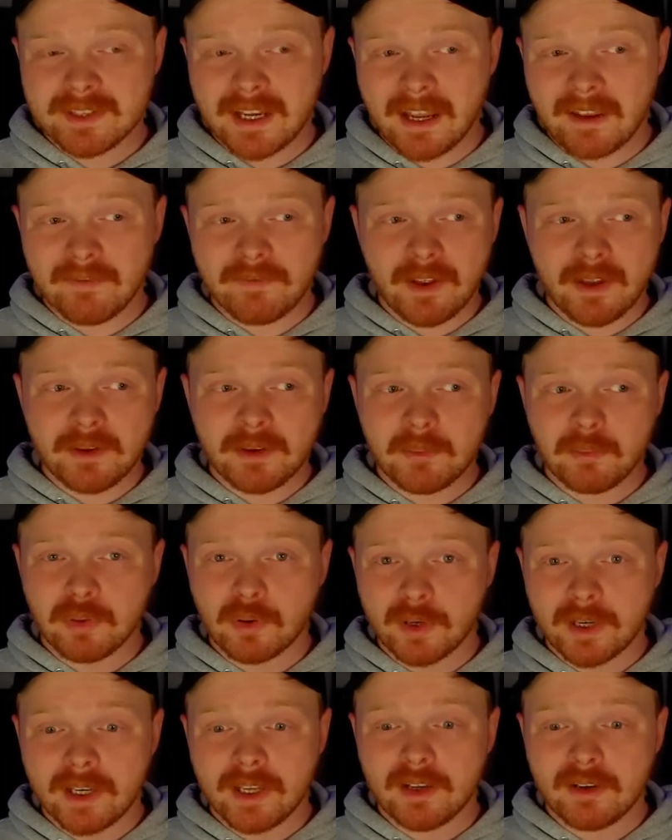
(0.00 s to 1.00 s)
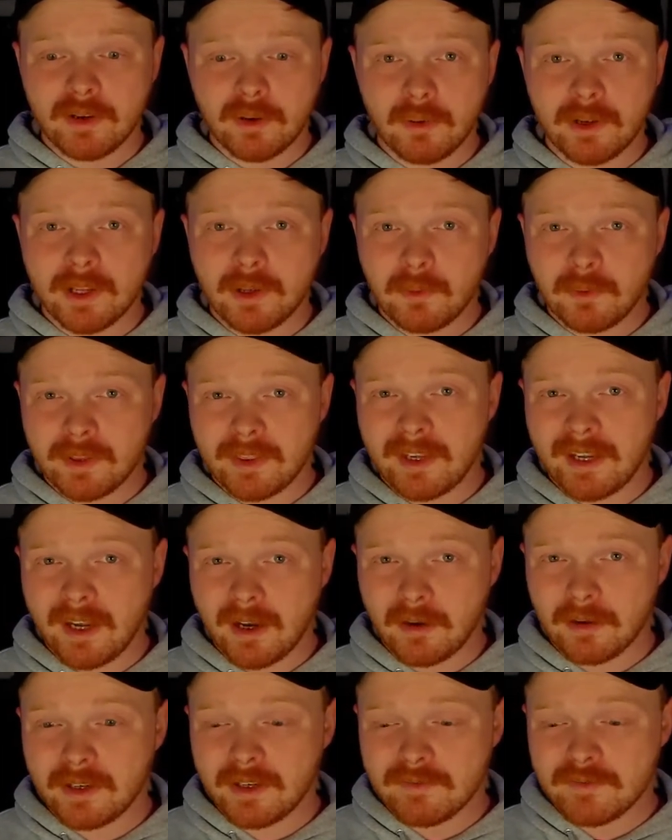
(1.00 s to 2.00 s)
I found it pretty annoying when the
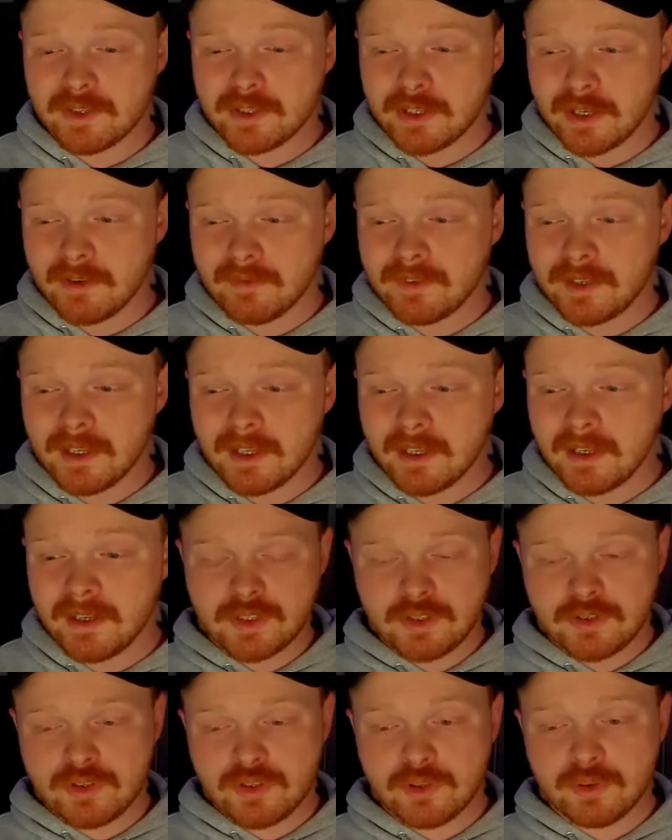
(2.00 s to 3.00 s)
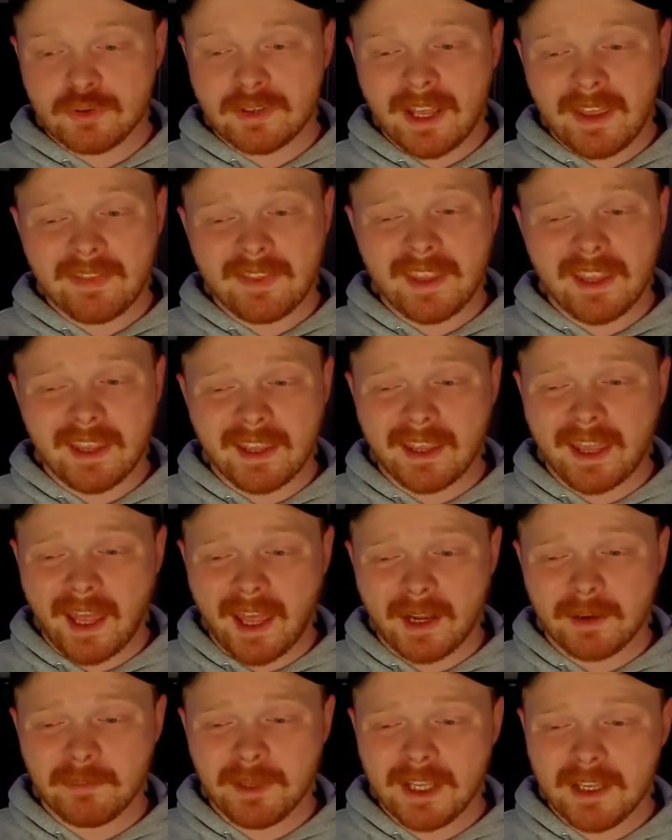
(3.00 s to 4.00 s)
narrative shifted to Shun at the
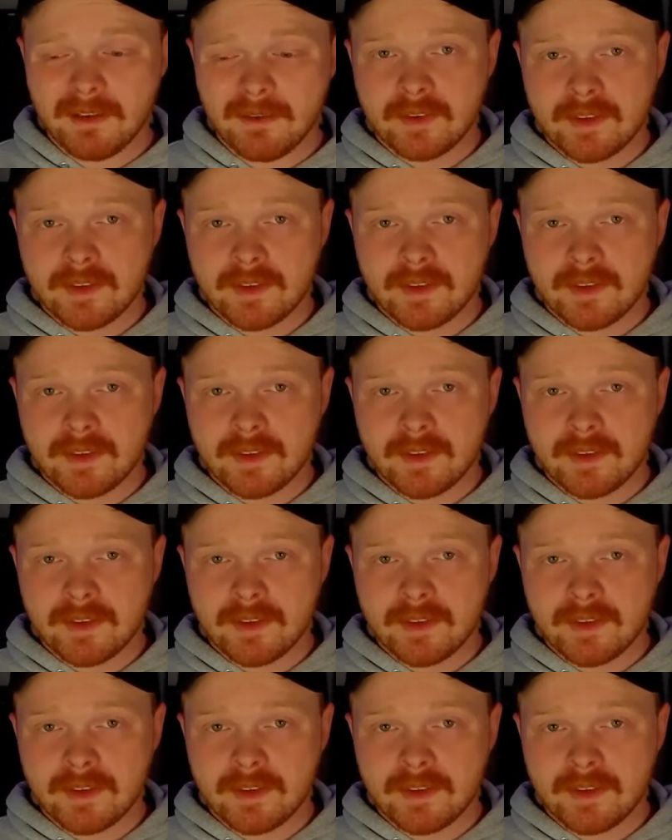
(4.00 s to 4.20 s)
academy.